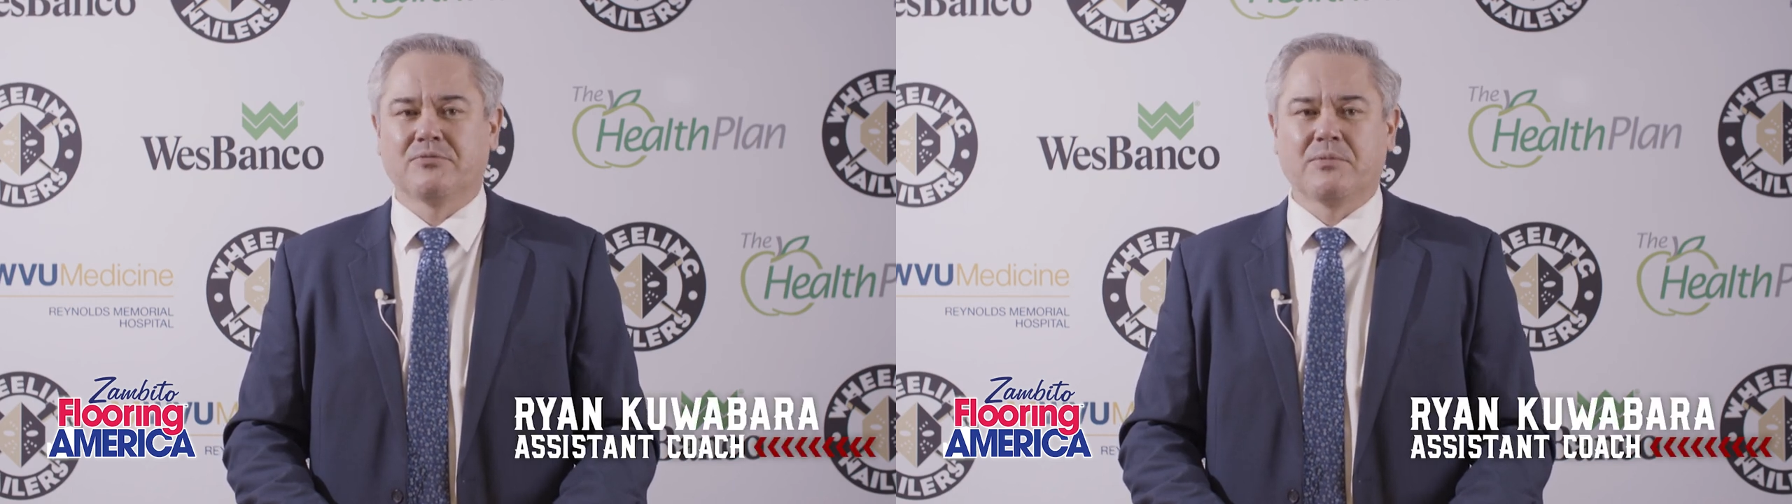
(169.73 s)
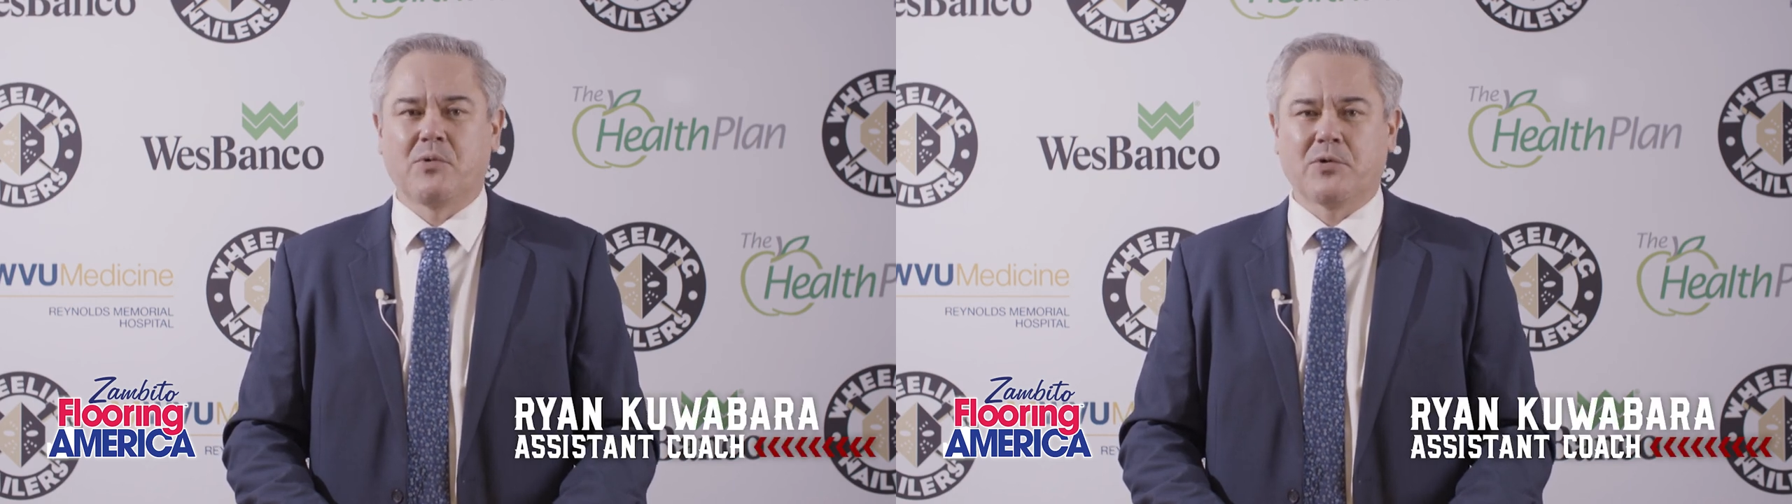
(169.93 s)

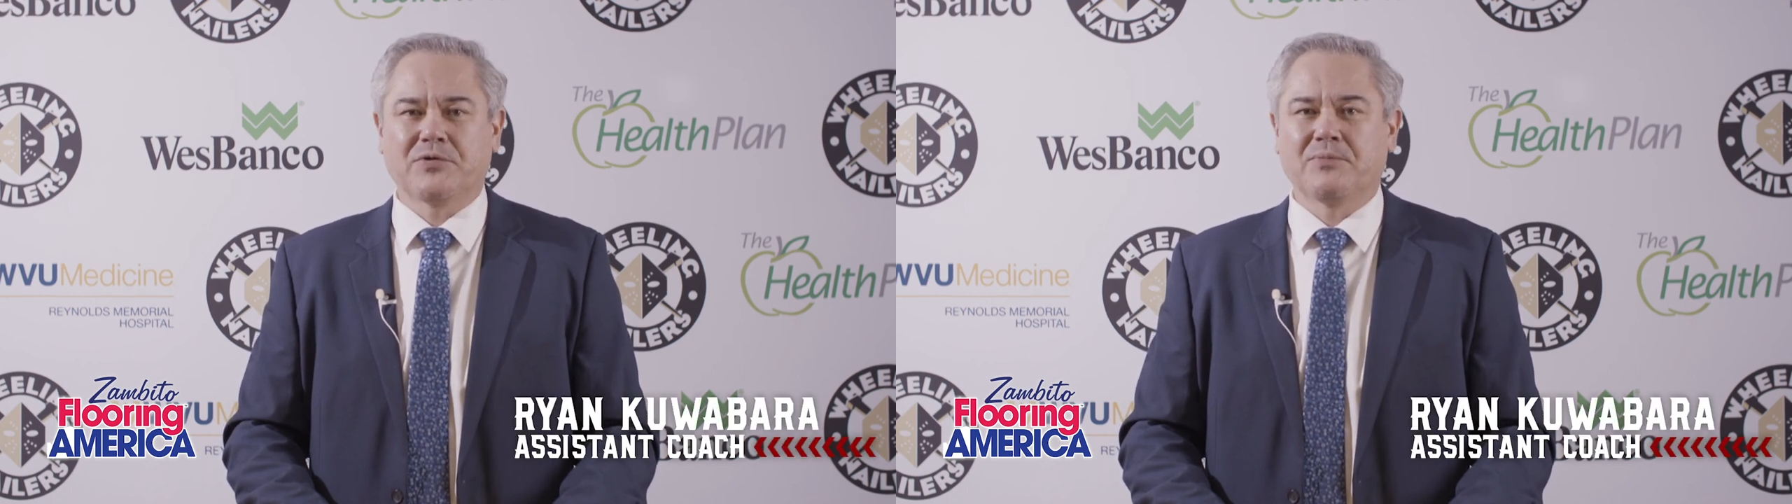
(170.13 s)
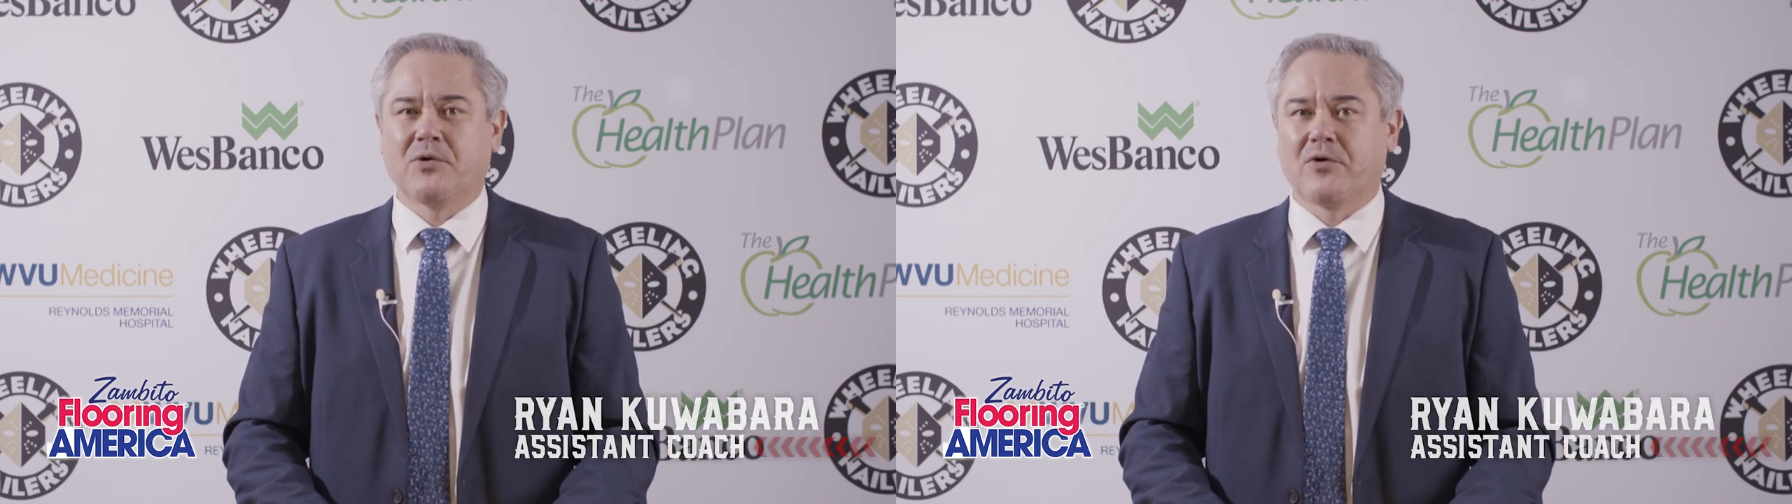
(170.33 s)
report
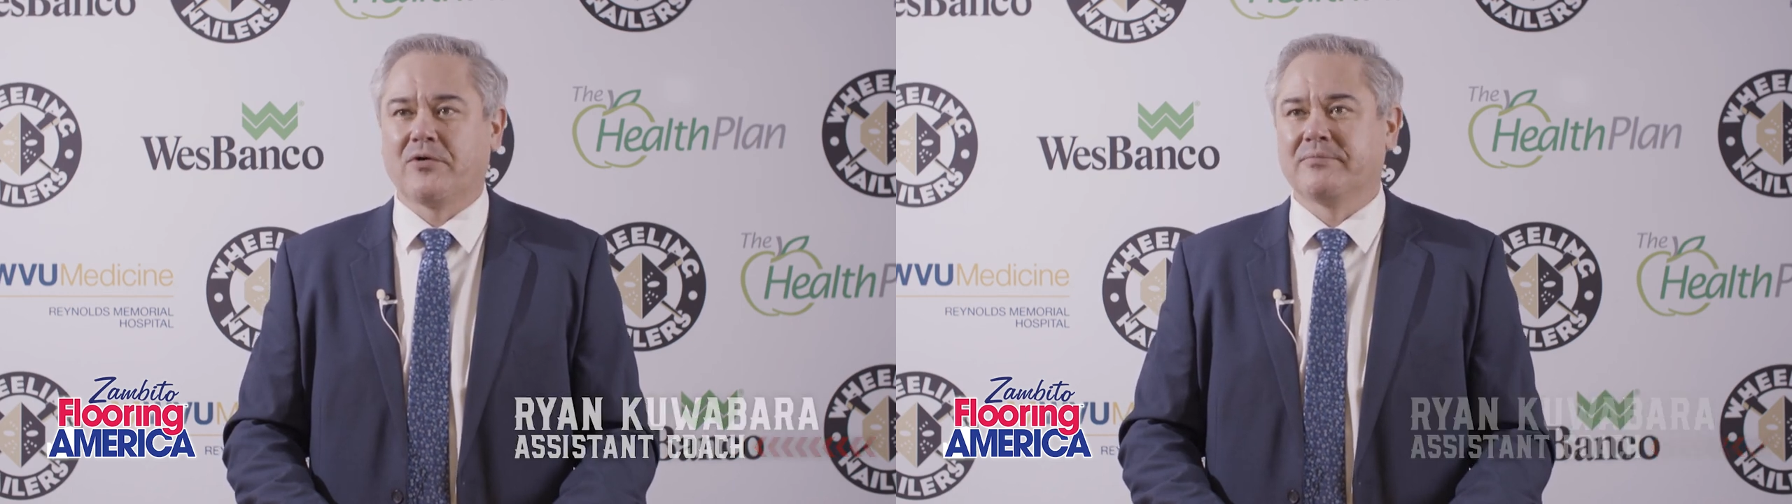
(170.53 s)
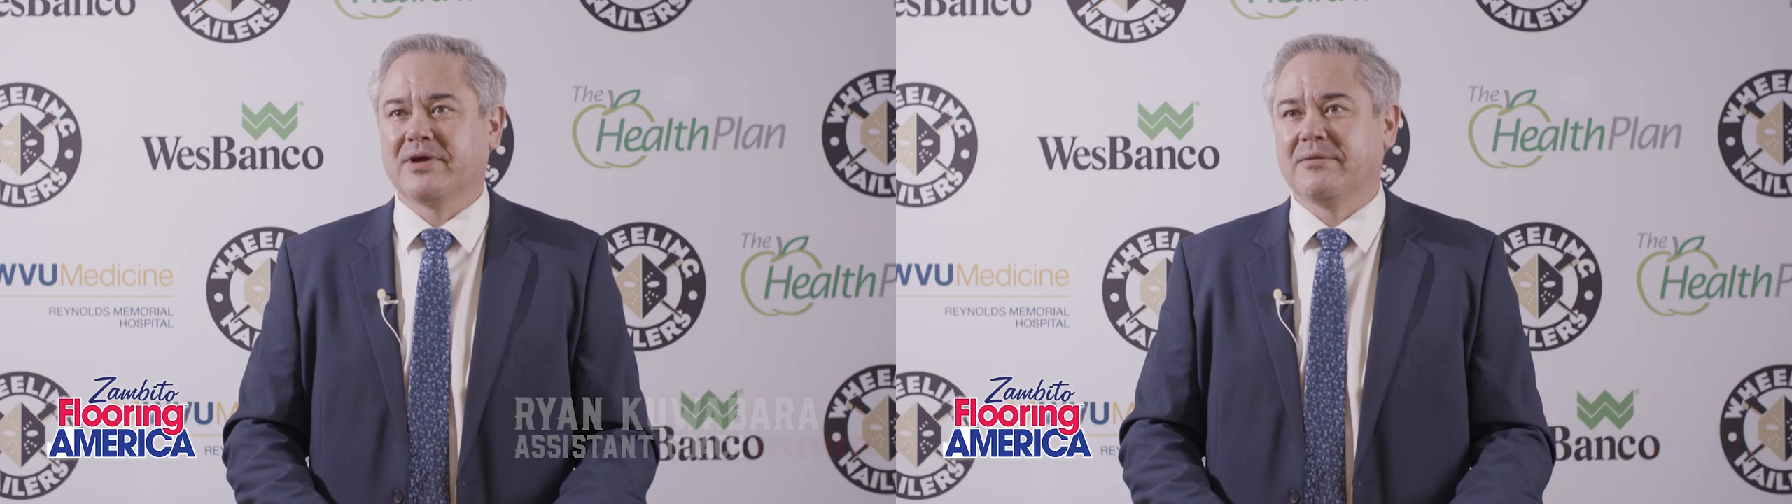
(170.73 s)

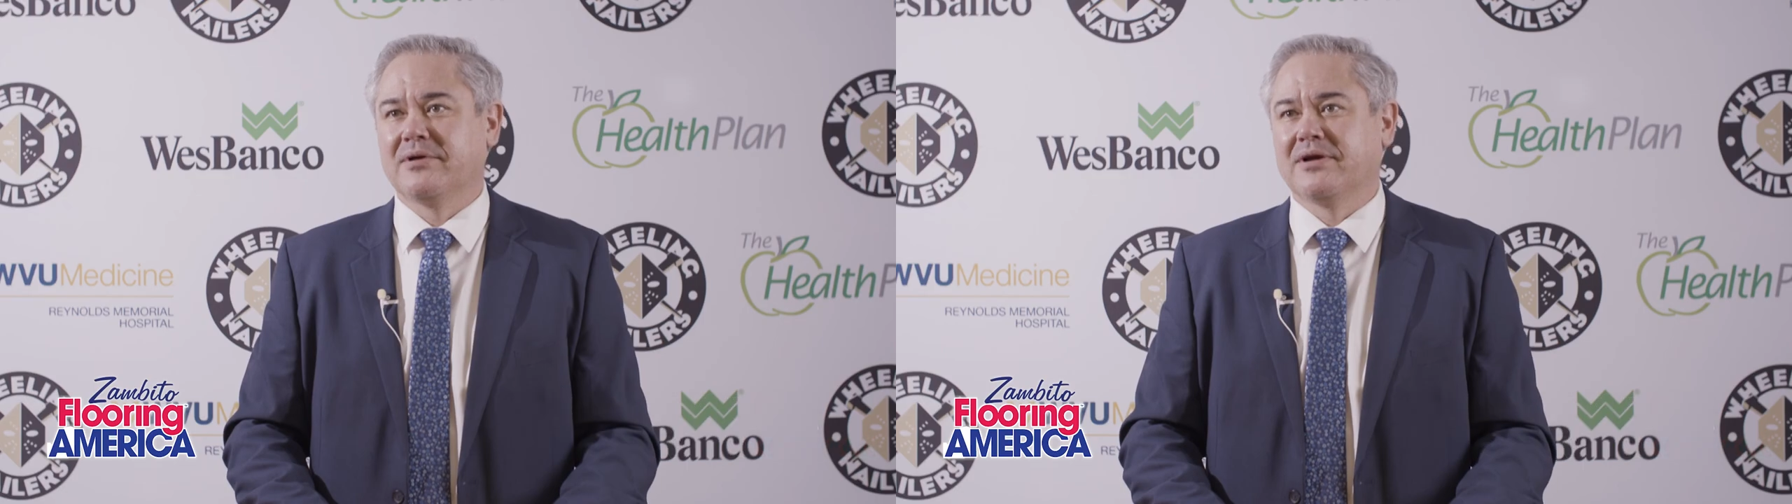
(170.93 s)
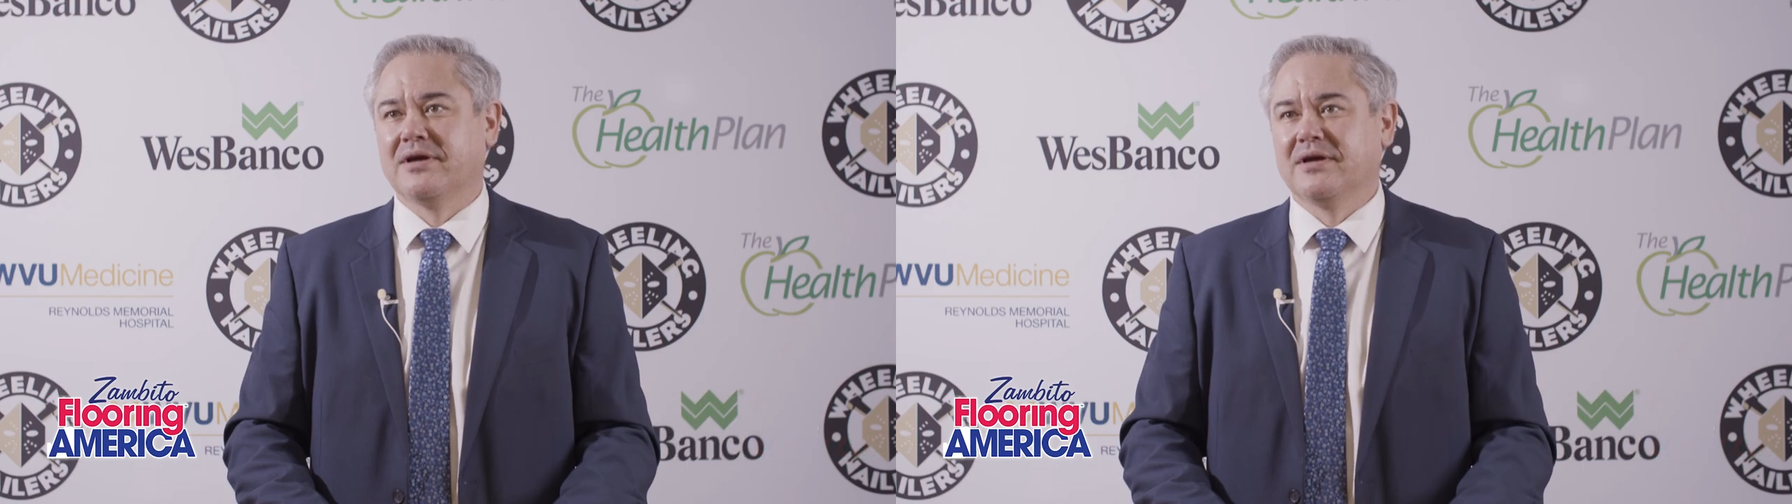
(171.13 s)
tomorrow and be able
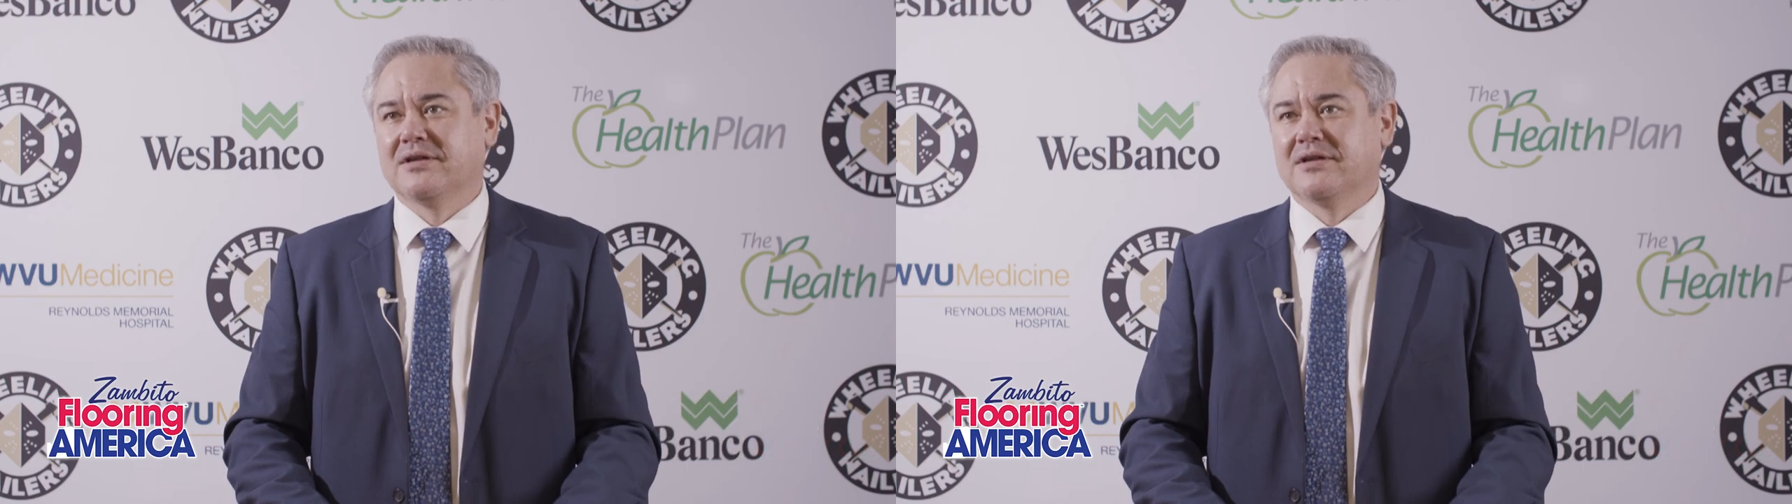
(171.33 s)
to